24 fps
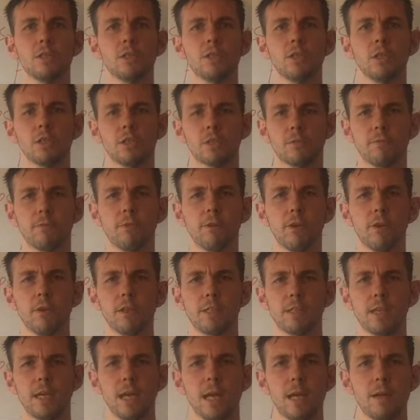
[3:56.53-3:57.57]
just for
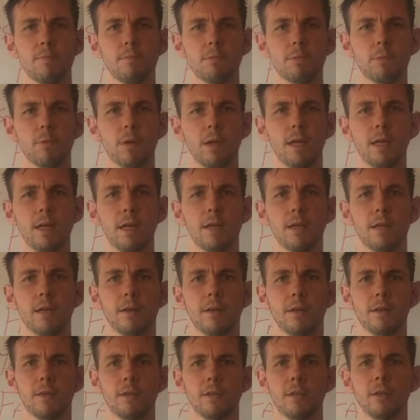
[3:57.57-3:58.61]
the times when
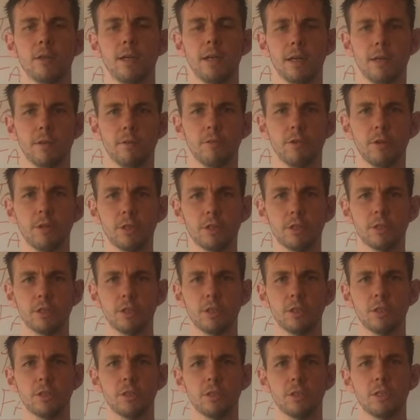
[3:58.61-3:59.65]
you're in a
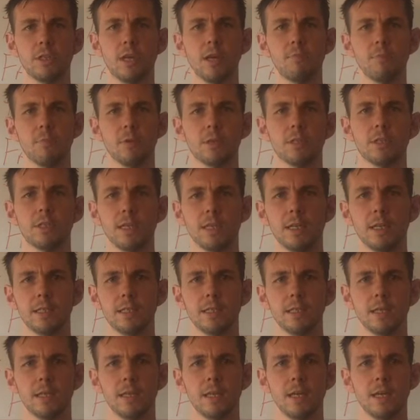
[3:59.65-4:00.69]
rush, there's not much
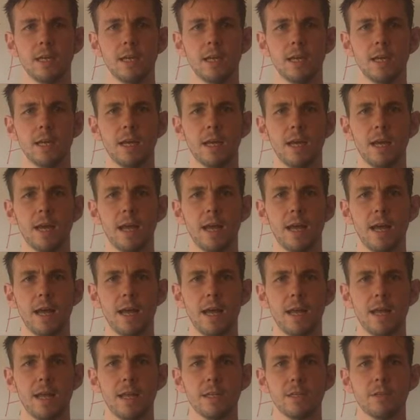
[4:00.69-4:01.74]
eat,
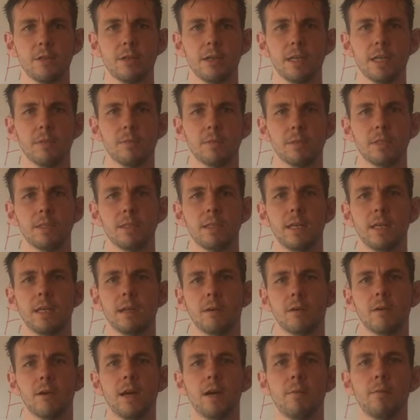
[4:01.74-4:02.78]
and you're able to then
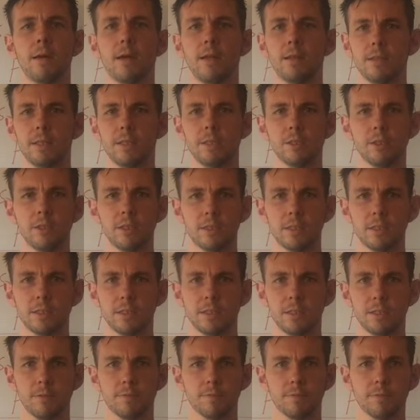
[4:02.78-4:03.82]
grab healthy
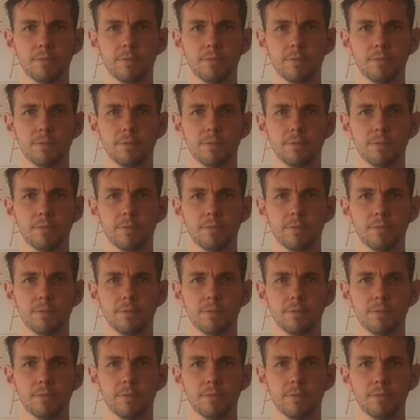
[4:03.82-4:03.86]
choices.